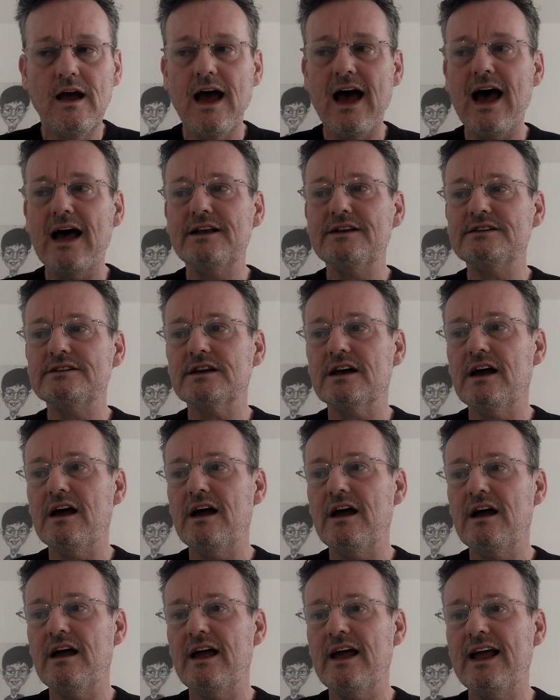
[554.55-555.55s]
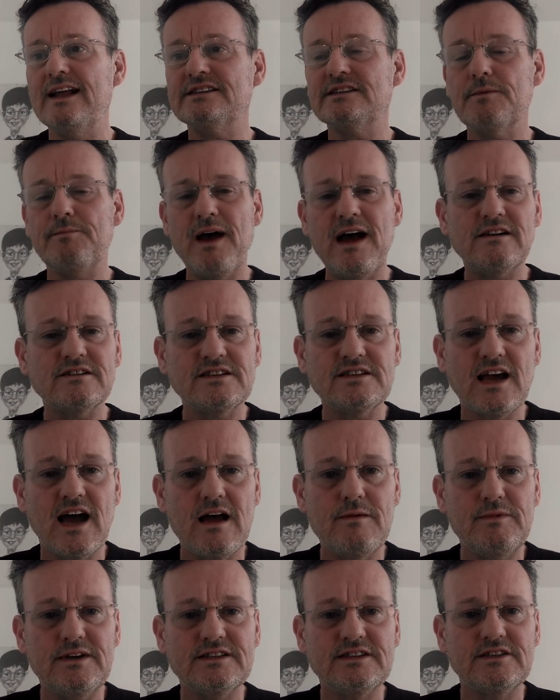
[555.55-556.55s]
And it's about
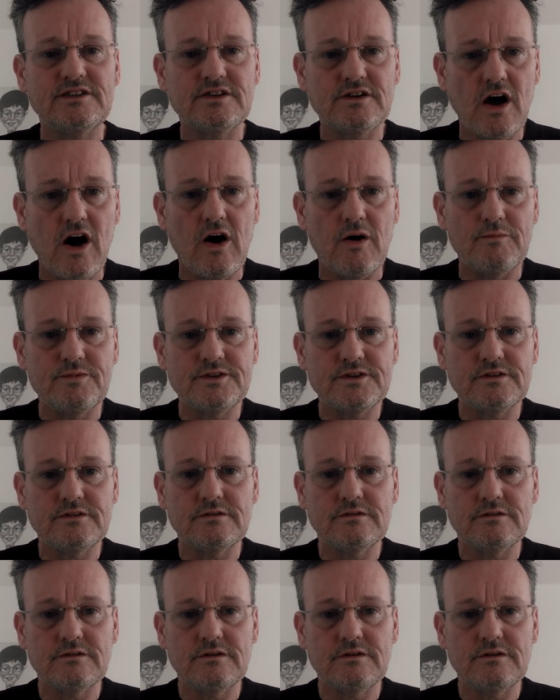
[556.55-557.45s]
time it stopped.